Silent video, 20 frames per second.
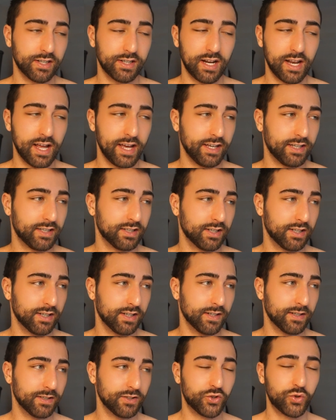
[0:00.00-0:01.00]
like
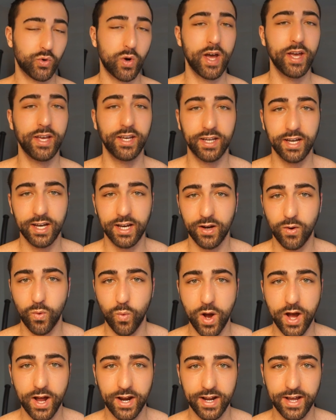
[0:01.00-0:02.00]
trying
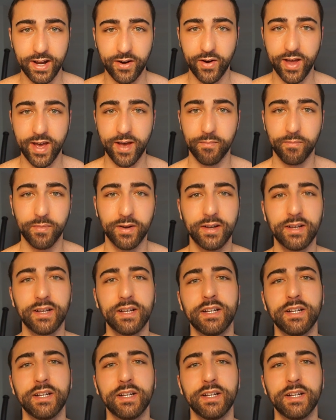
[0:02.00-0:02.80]
1 RM